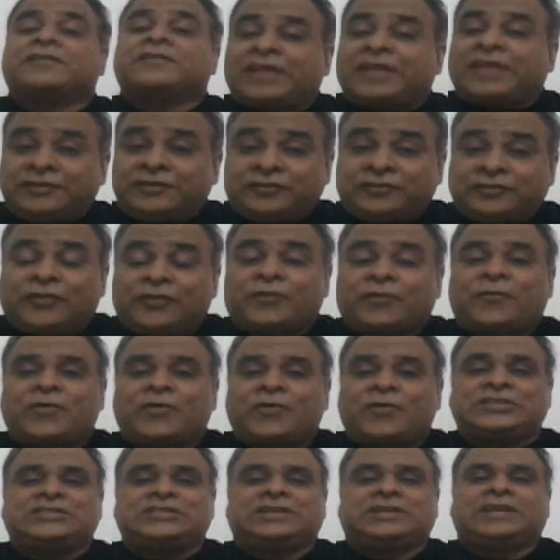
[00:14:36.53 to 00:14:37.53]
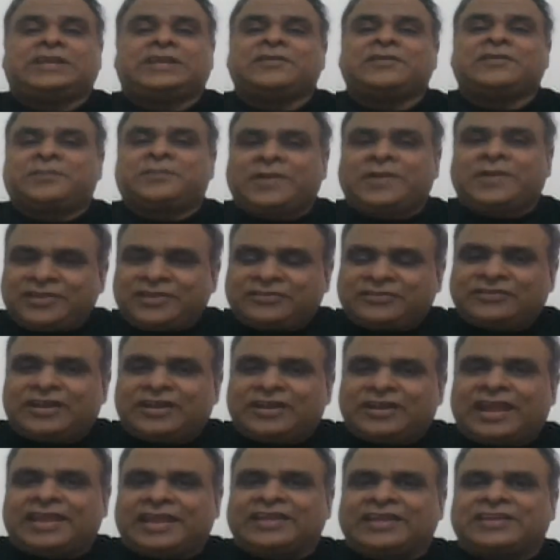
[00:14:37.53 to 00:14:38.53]
Thanks for watching.
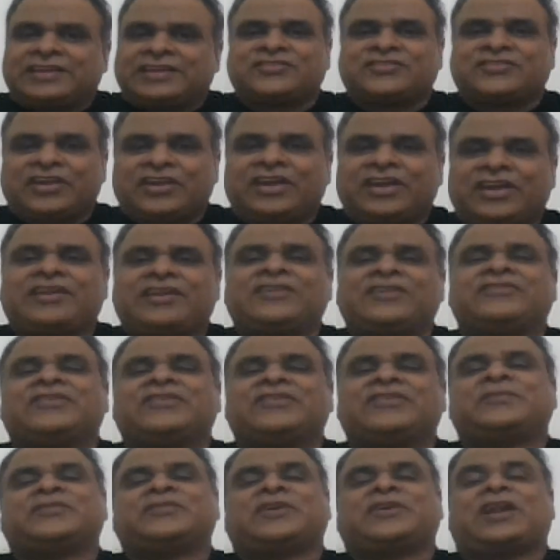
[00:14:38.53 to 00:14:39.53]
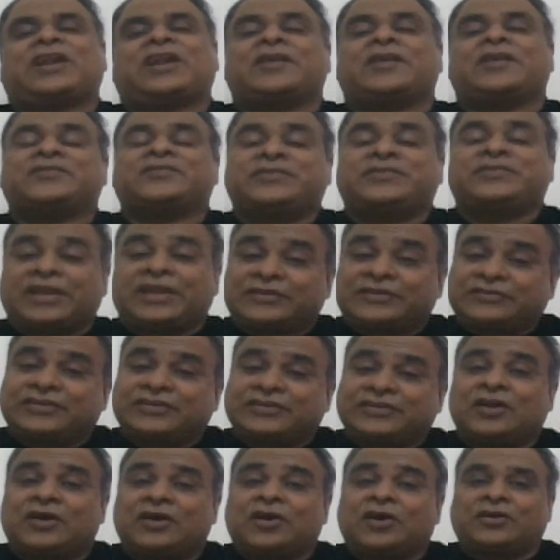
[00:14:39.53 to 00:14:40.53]
Please like, share, and subscribe. Thanks
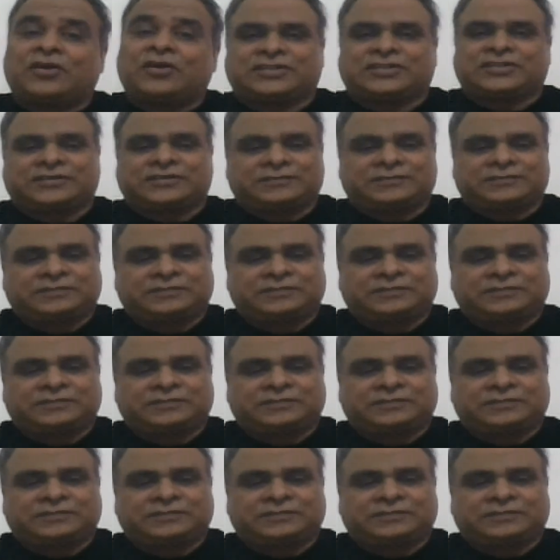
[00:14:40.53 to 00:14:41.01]
a lot.